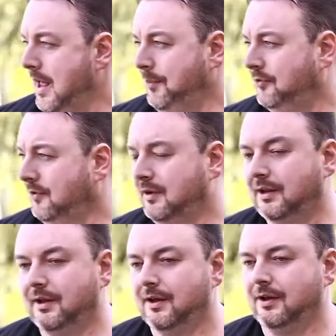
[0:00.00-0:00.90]

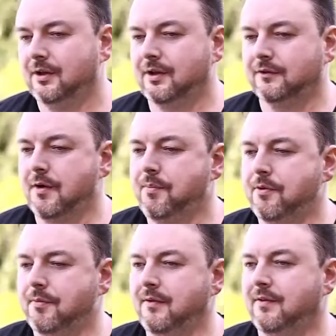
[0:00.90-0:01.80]
absolutely. You know, there's no
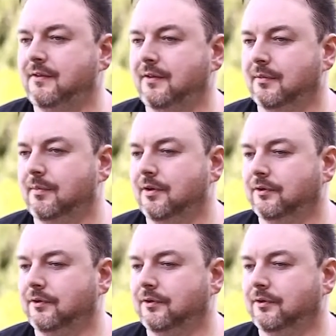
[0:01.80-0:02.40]
point reinventing the wheel.